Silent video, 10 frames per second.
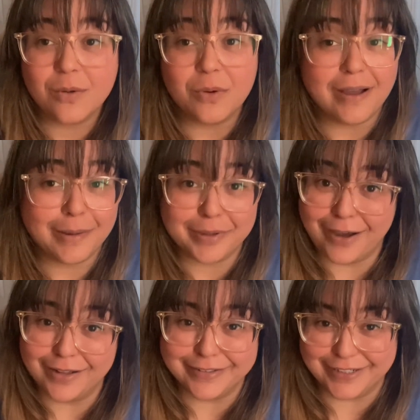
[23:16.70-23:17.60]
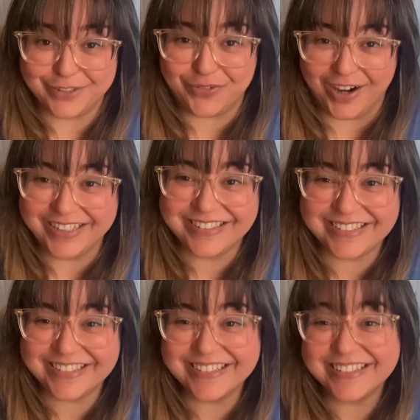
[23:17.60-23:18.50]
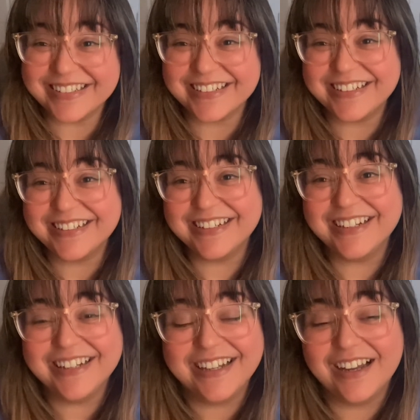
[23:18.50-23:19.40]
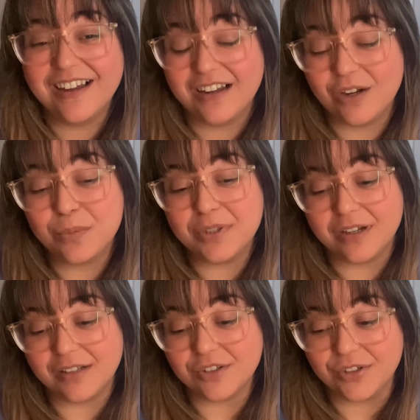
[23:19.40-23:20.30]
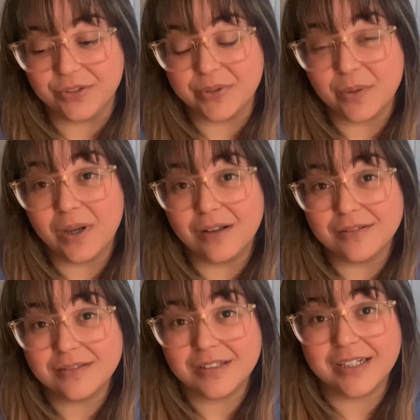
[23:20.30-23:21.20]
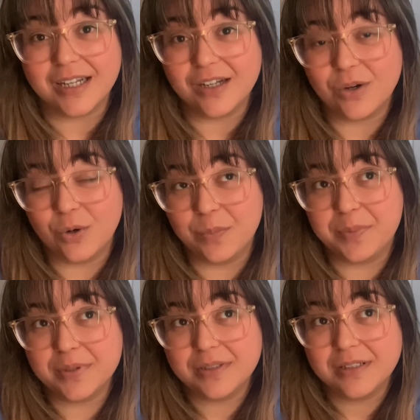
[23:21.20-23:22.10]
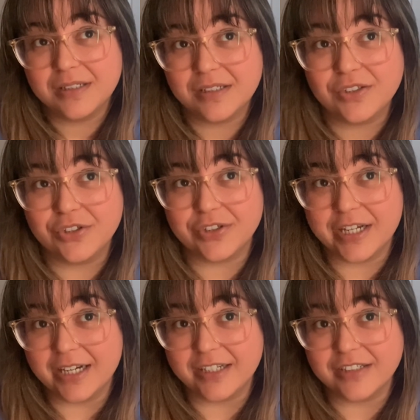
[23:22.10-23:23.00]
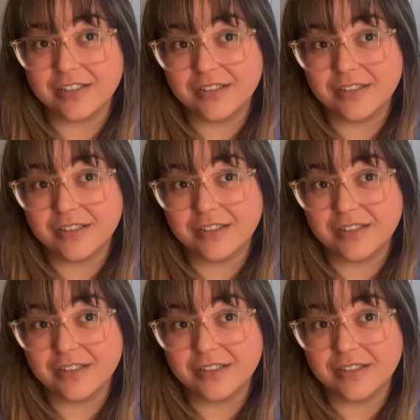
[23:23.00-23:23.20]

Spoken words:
Well, happy holidays, friends. I hope you guys are doing well, and I hope you're getting